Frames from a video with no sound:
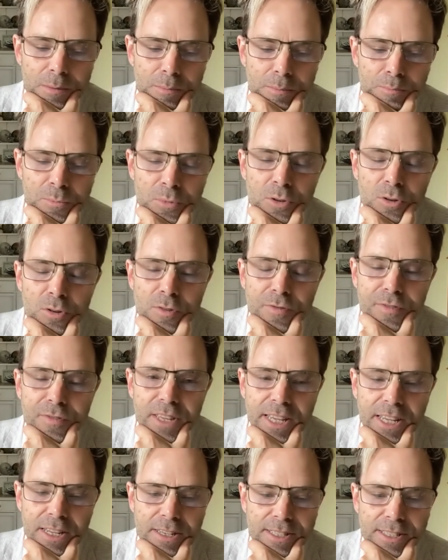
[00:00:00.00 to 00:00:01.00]
move
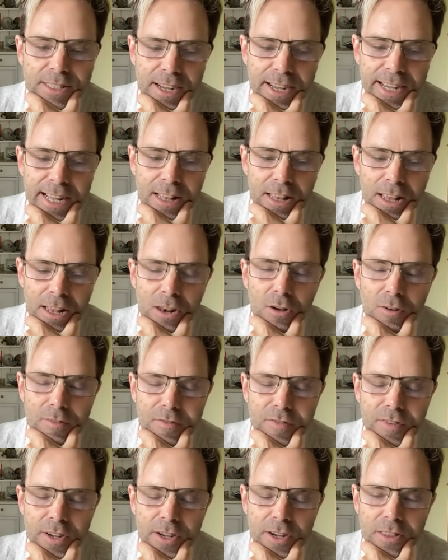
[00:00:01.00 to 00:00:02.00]
the dial a lot
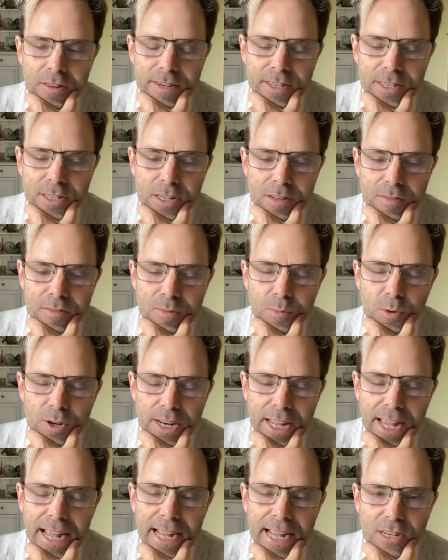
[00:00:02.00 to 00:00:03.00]
further in terms of
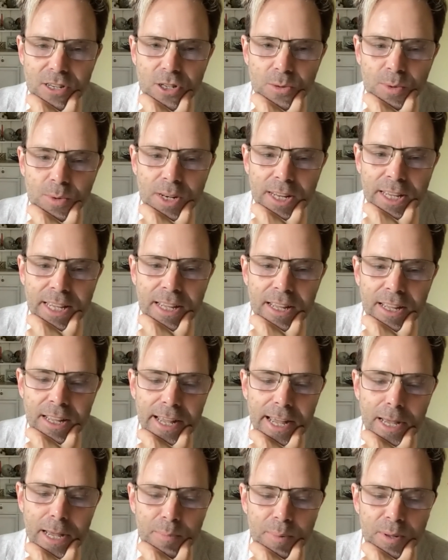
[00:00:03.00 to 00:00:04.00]
what actually
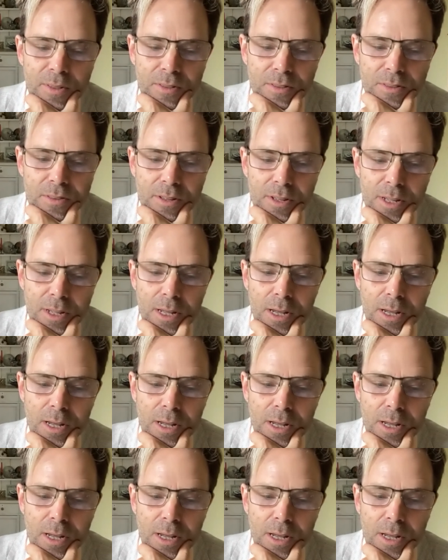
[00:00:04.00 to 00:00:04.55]
happens,